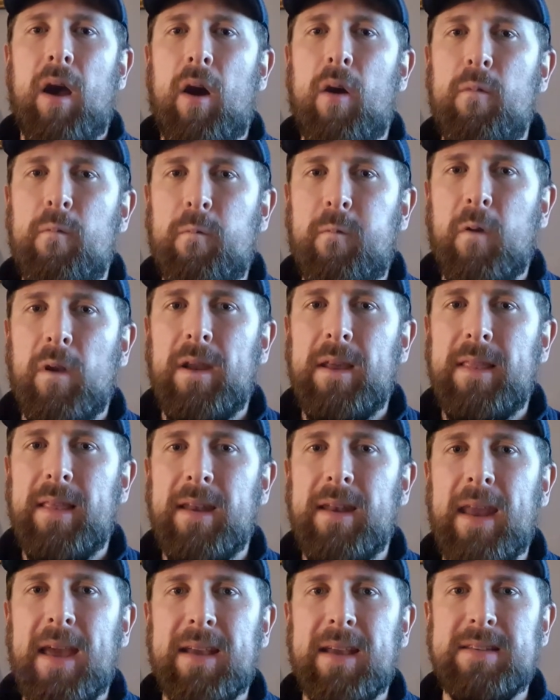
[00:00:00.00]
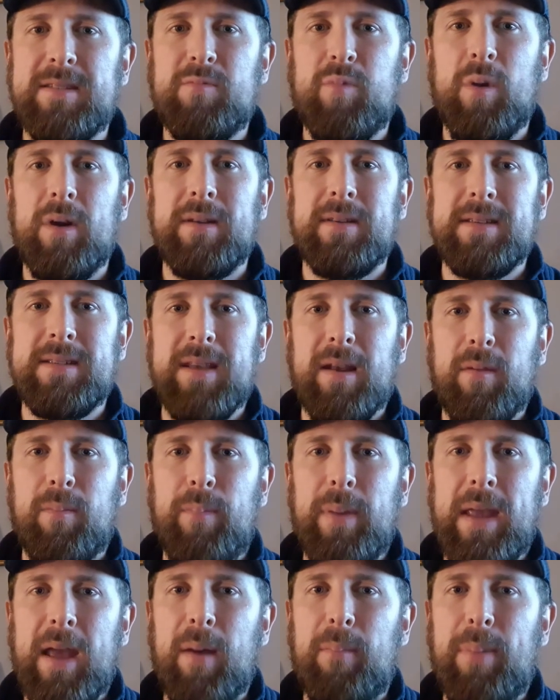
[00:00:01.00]
Hopefully the next ones will
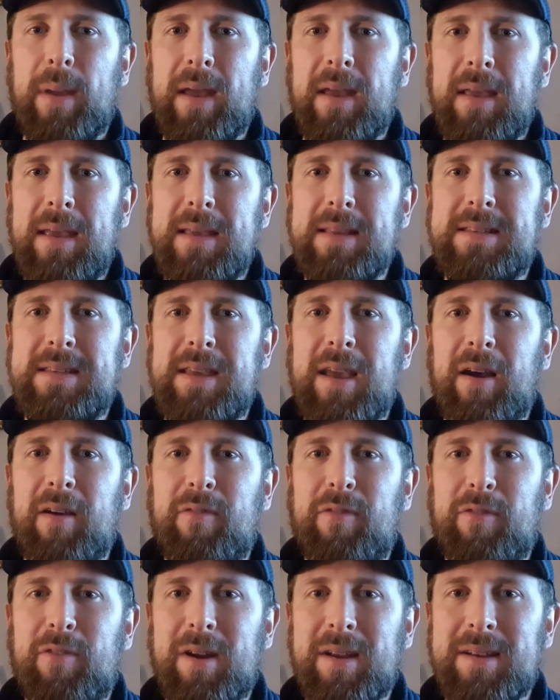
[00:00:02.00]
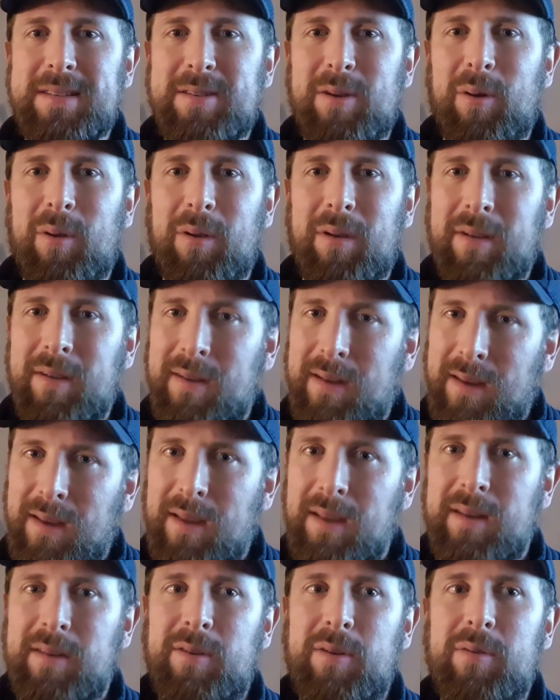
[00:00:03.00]
be a bit easier for us all.
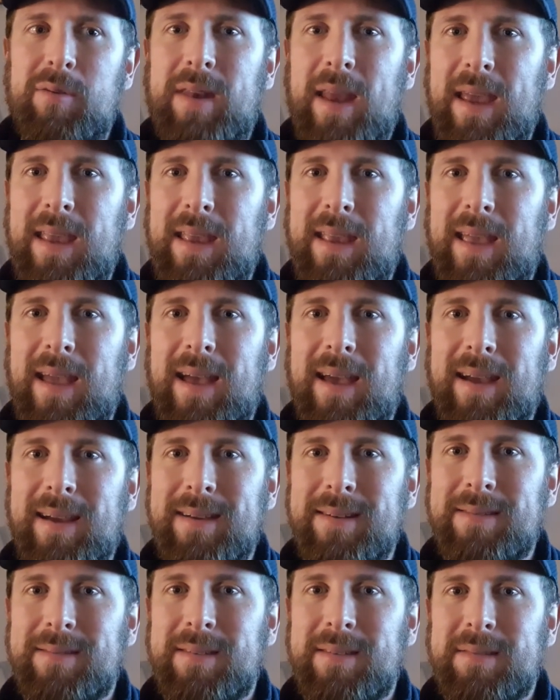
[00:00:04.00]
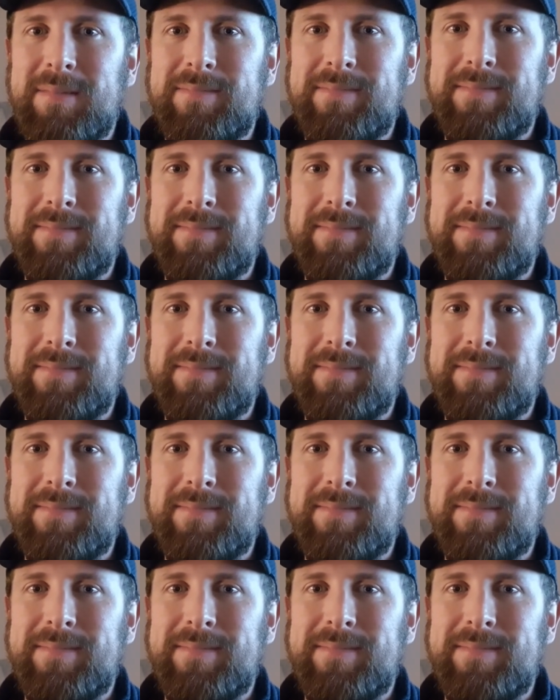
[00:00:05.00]
Do take care.